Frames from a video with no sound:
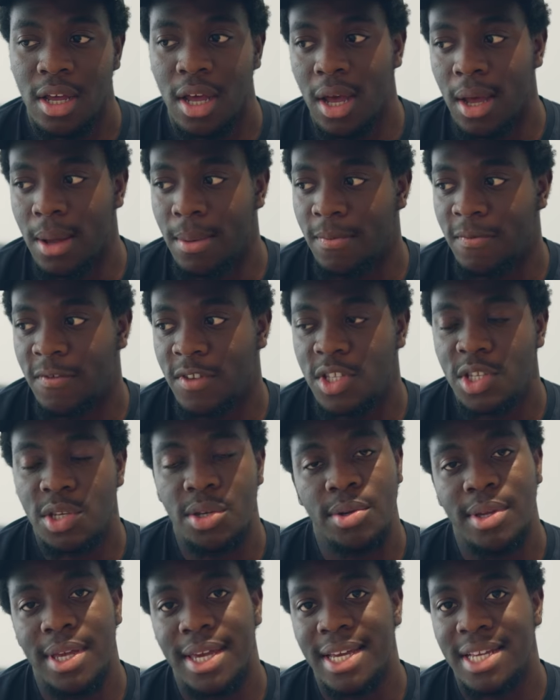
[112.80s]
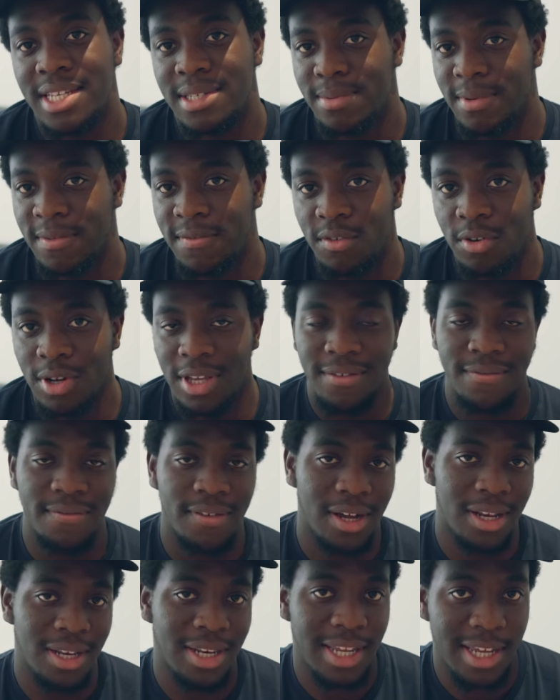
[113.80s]
um, for two years before he
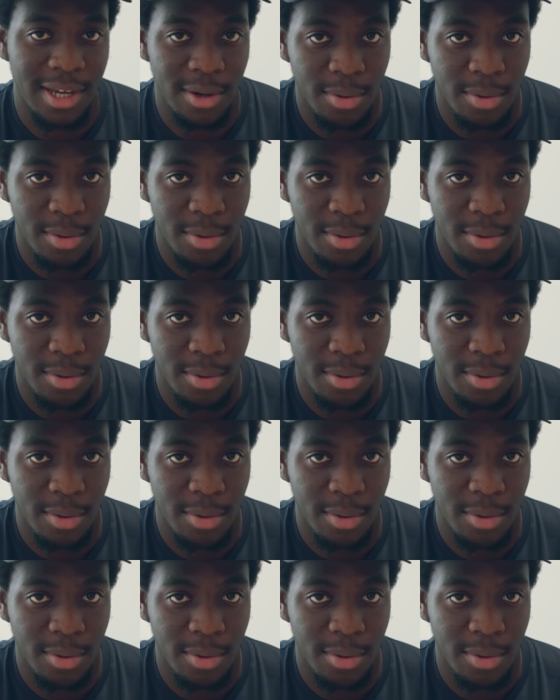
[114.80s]
finally